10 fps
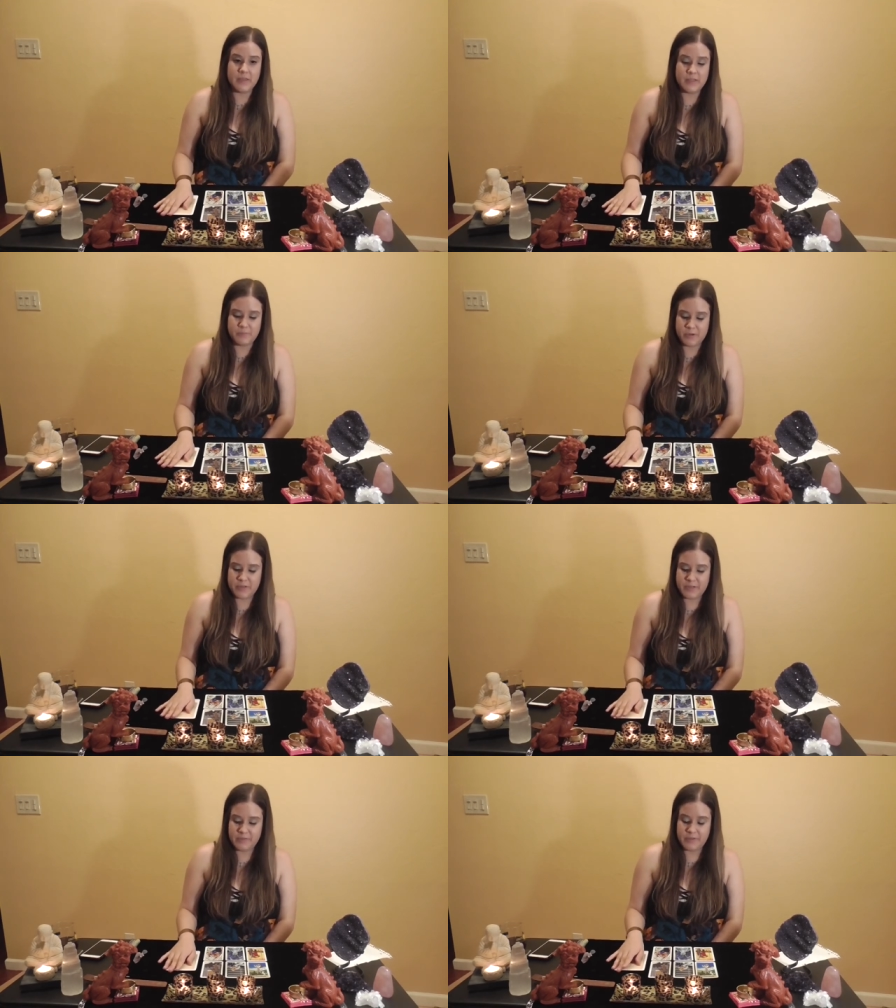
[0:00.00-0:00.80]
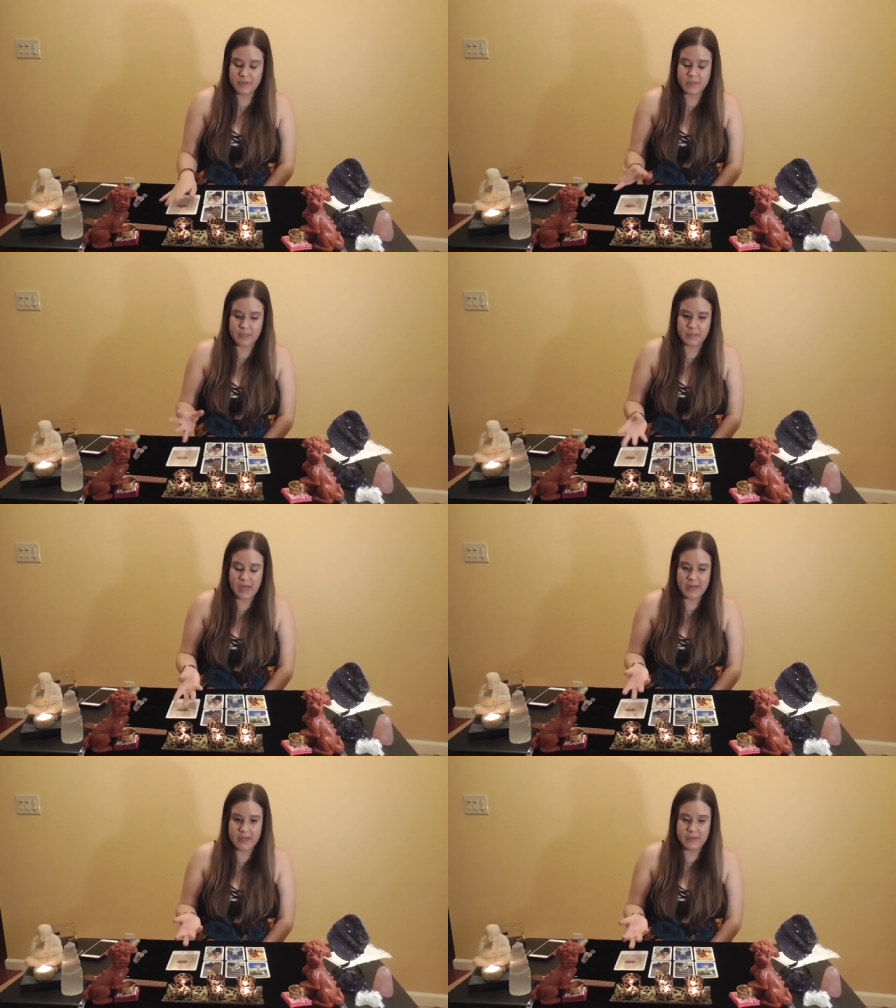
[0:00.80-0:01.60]
This person feels a
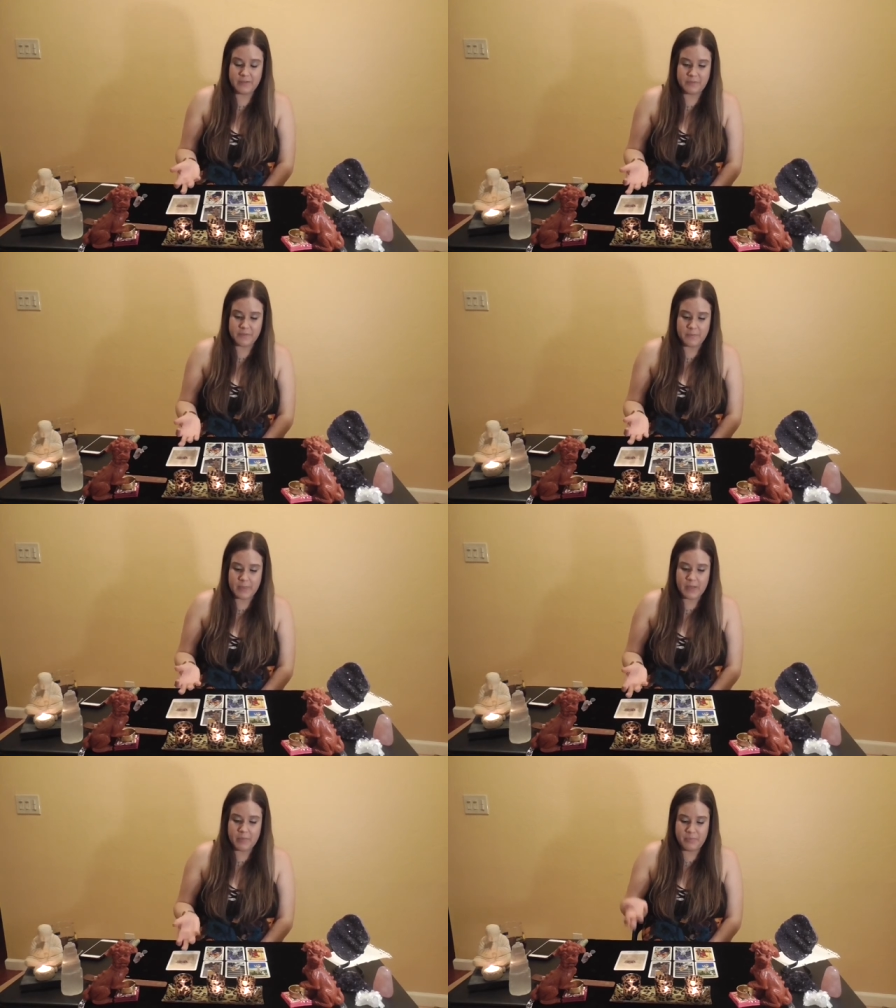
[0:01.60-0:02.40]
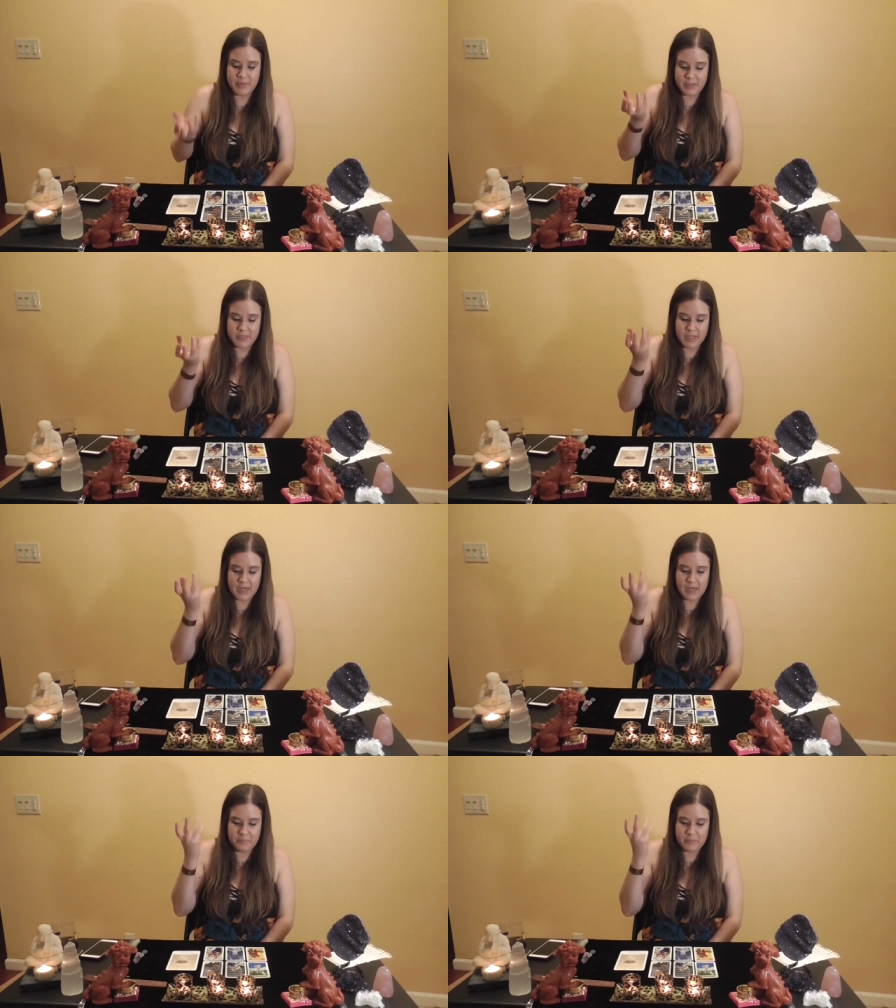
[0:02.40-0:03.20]
lot of built
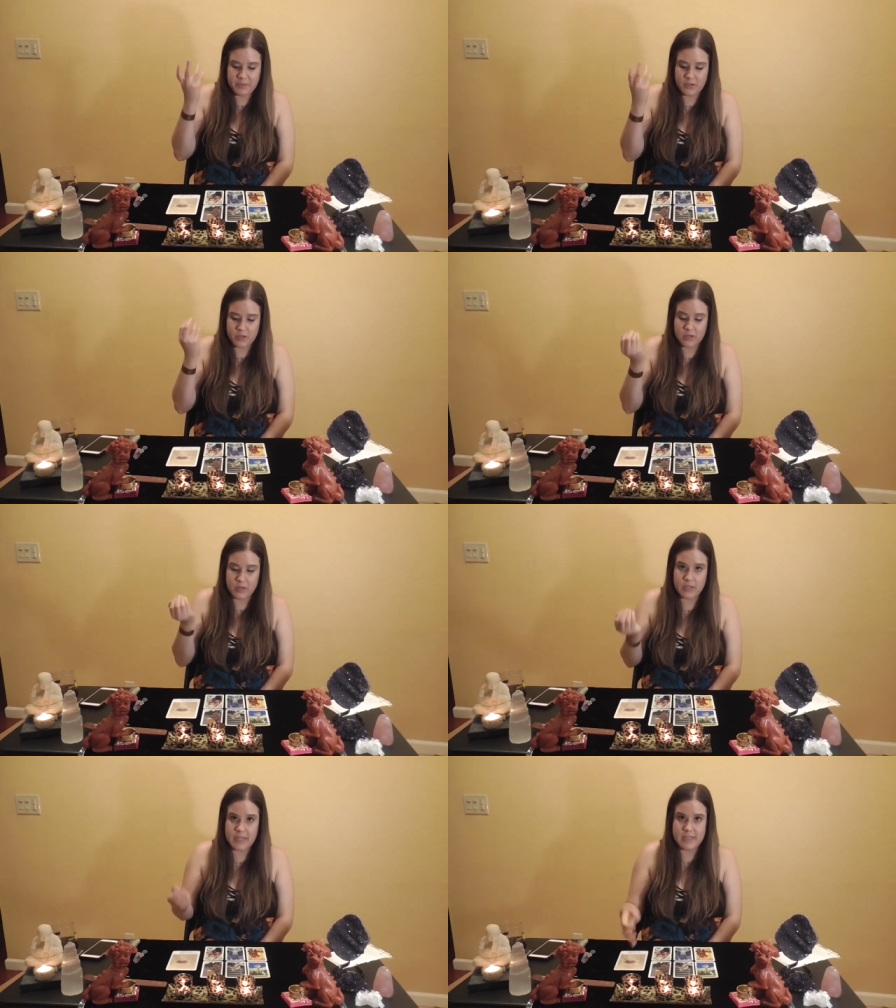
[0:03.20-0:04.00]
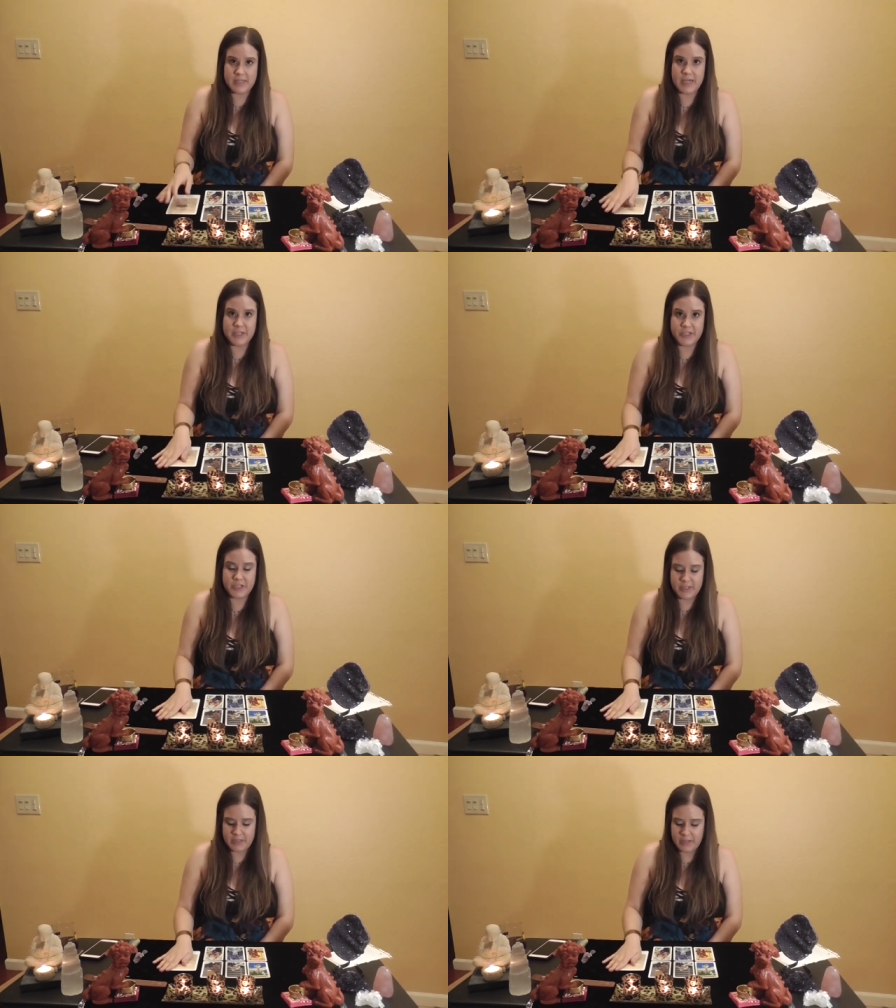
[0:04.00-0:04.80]
up hurt and
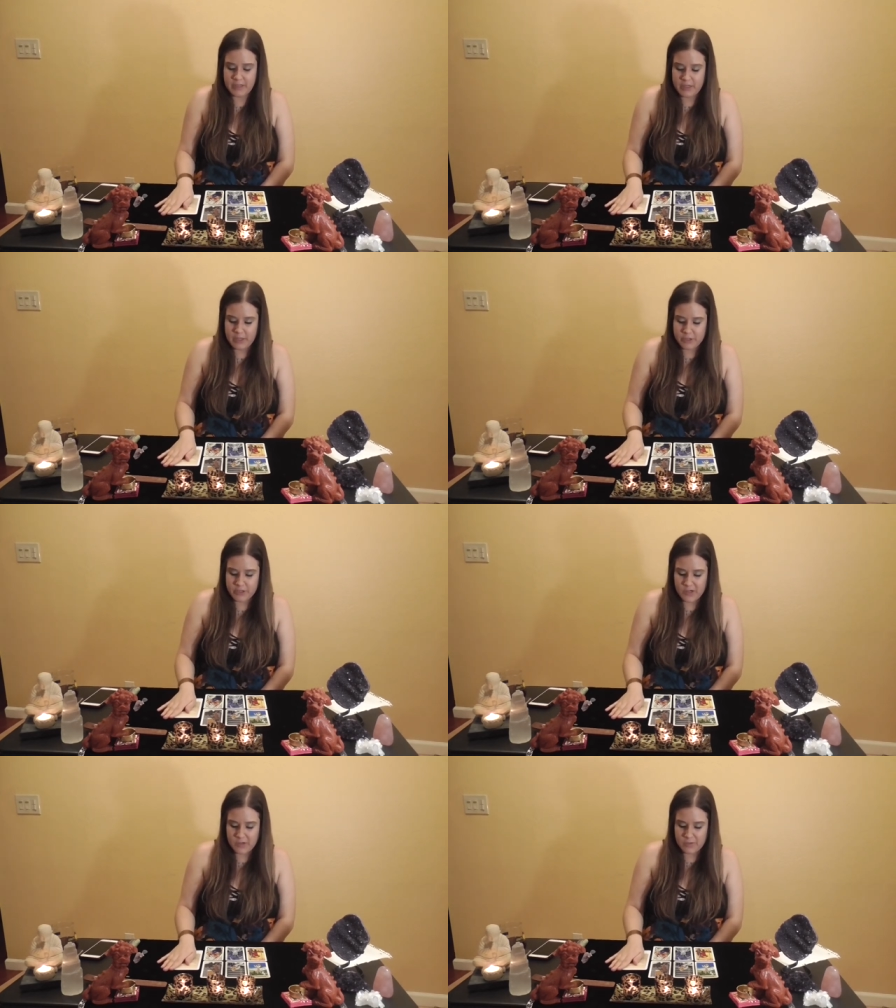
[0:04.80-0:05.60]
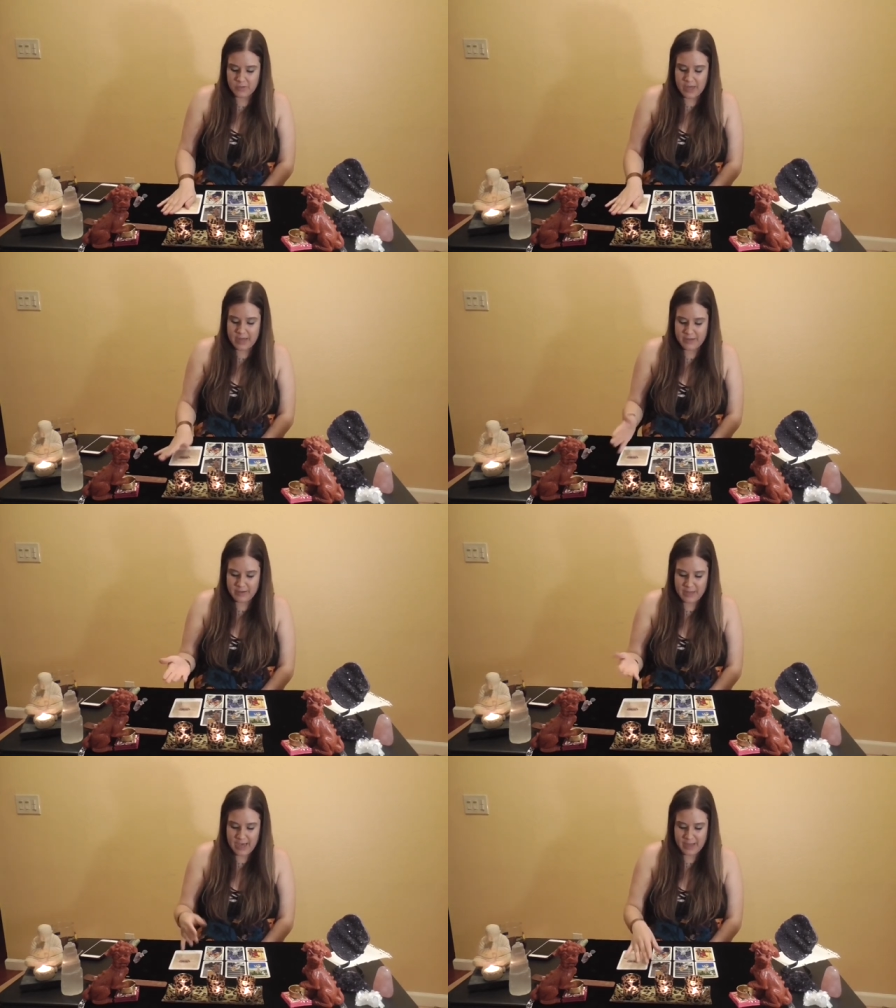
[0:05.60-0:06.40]
tension. So,
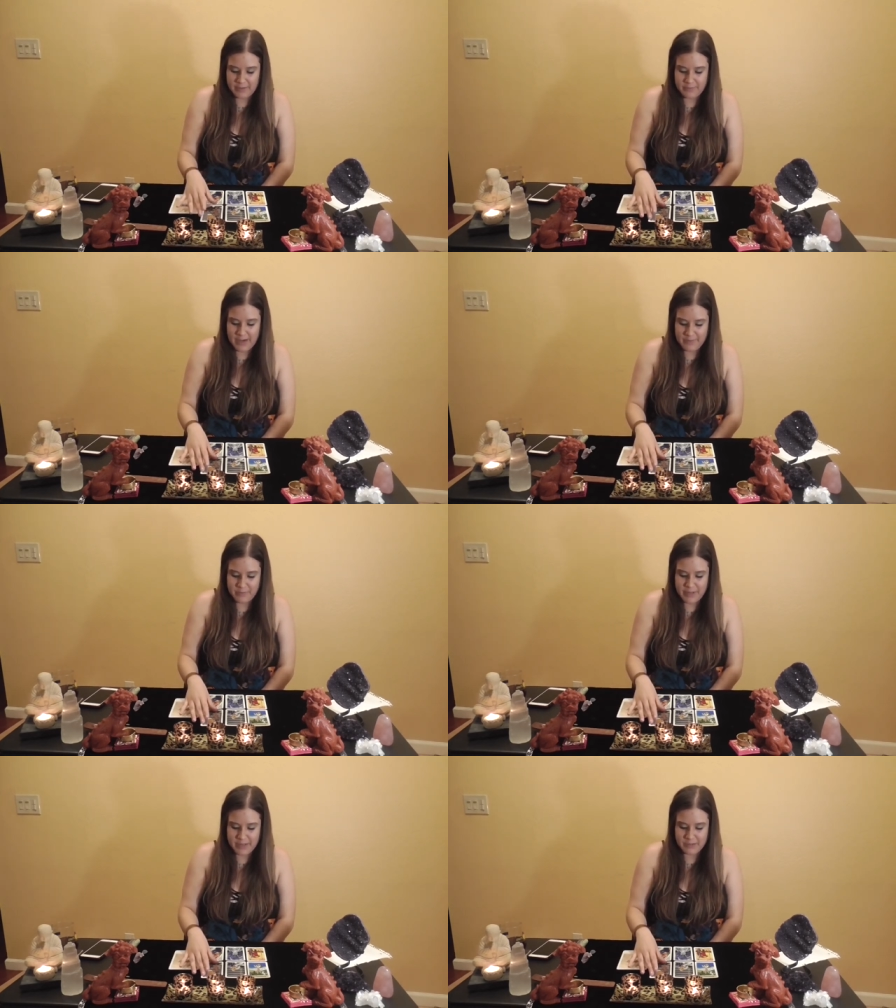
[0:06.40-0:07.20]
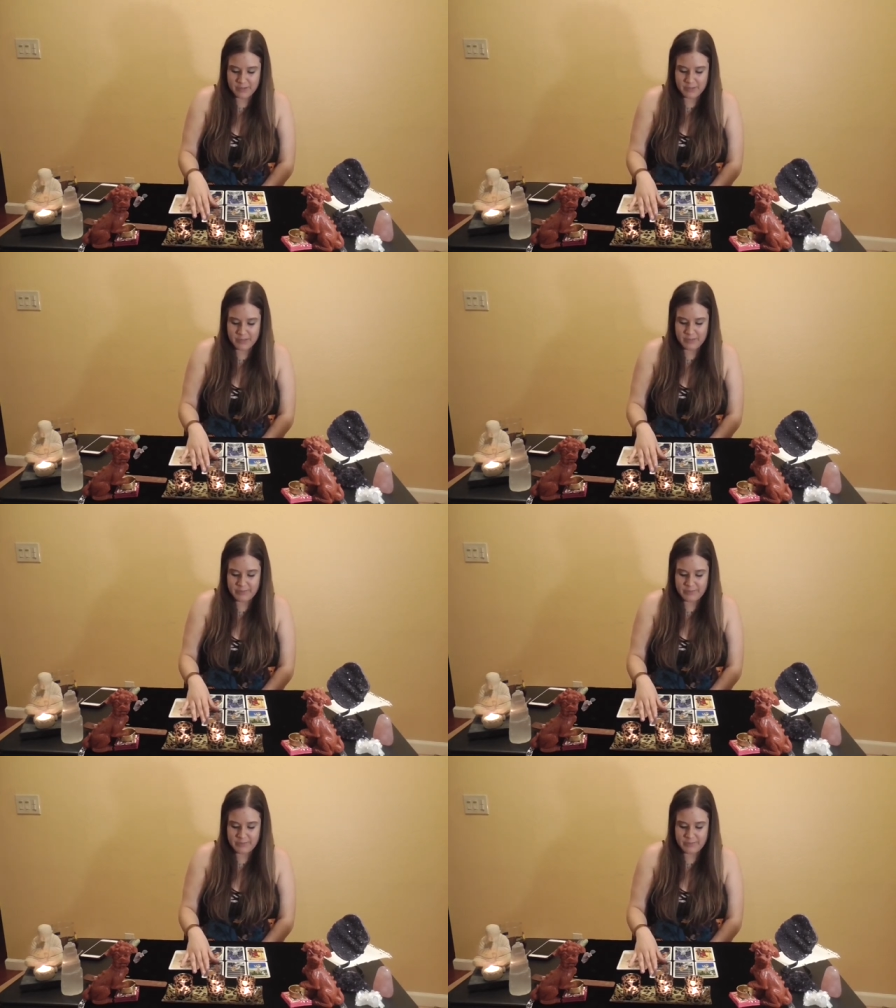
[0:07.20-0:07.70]
and yeah, the Five of Pentacles is